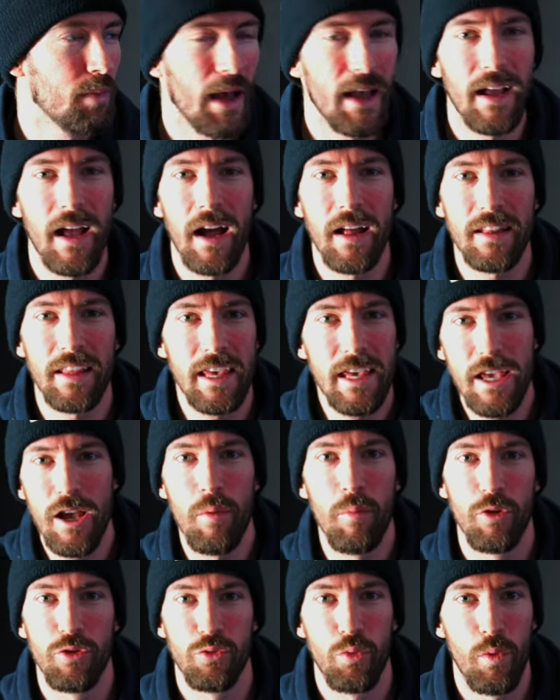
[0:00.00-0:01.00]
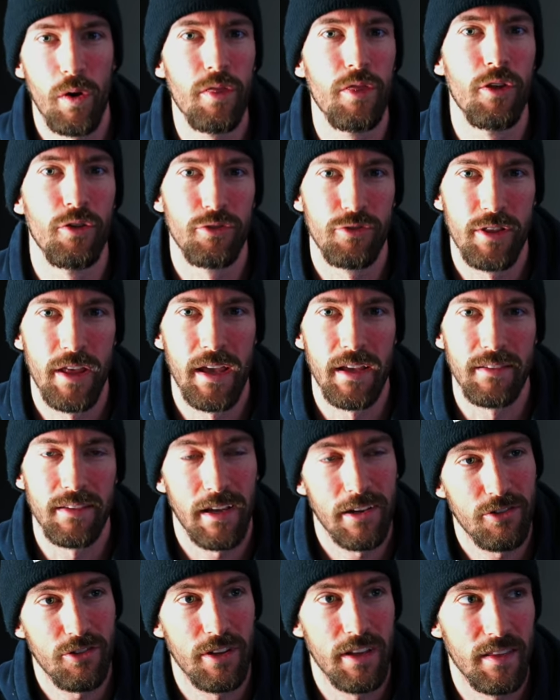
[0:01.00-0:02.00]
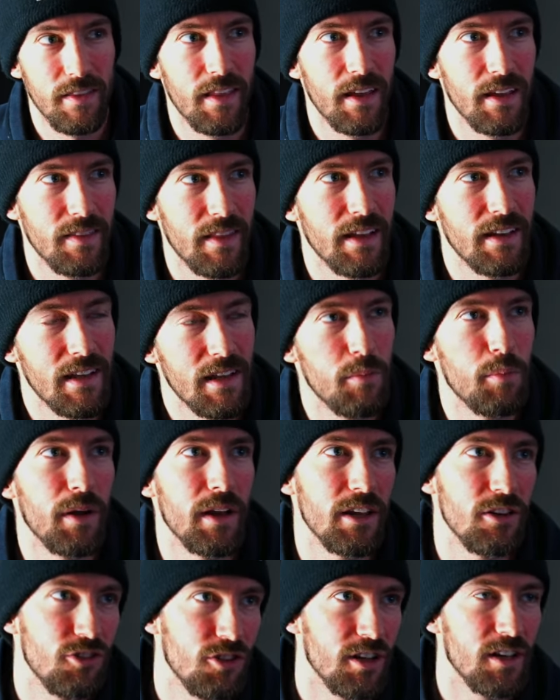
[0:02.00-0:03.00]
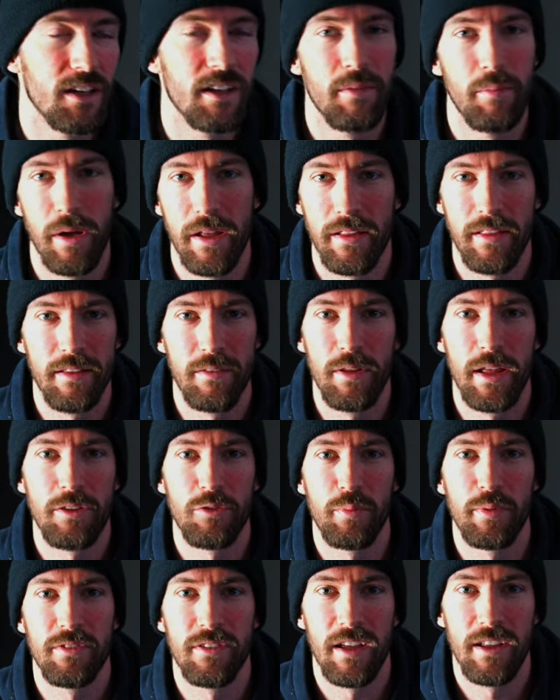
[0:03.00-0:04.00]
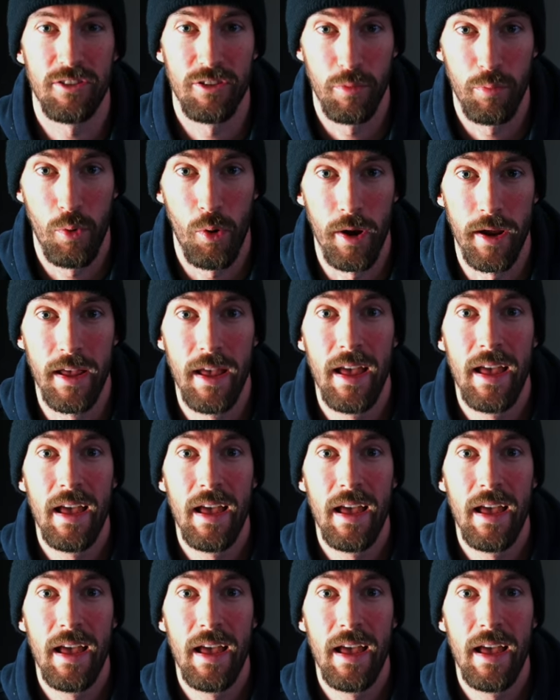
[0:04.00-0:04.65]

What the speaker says: by golly, he almost won those things. Actually, they did, but he cheated. But that's besides the point.